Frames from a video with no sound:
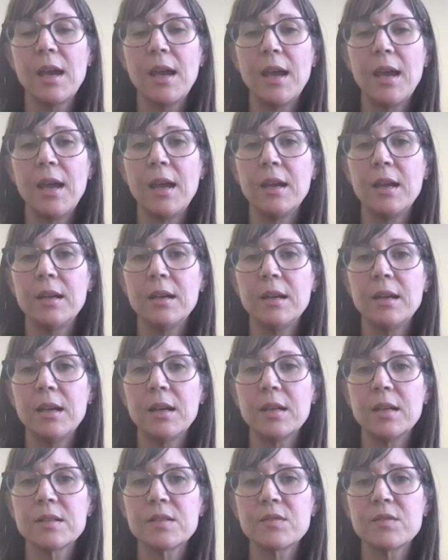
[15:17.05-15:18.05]
And
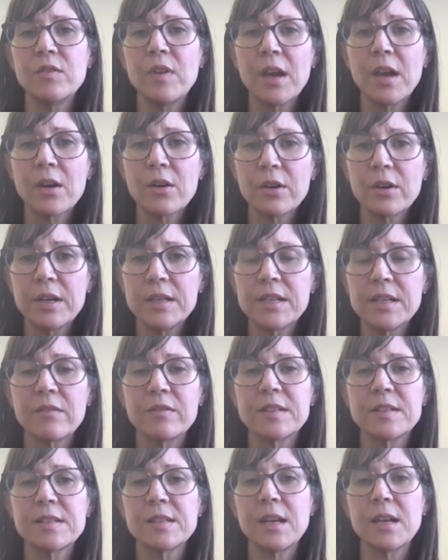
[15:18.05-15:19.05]
it's very
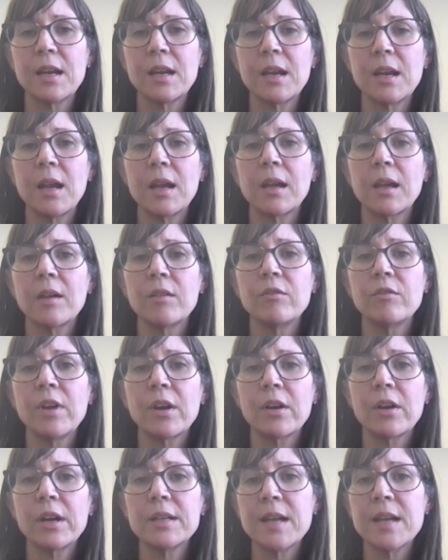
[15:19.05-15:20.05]
devastating and
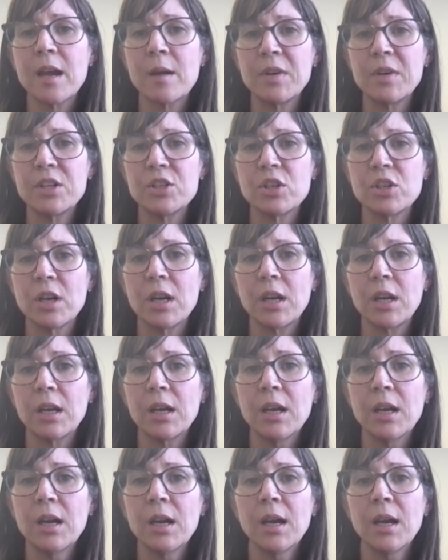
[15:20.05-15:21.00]
very damaging.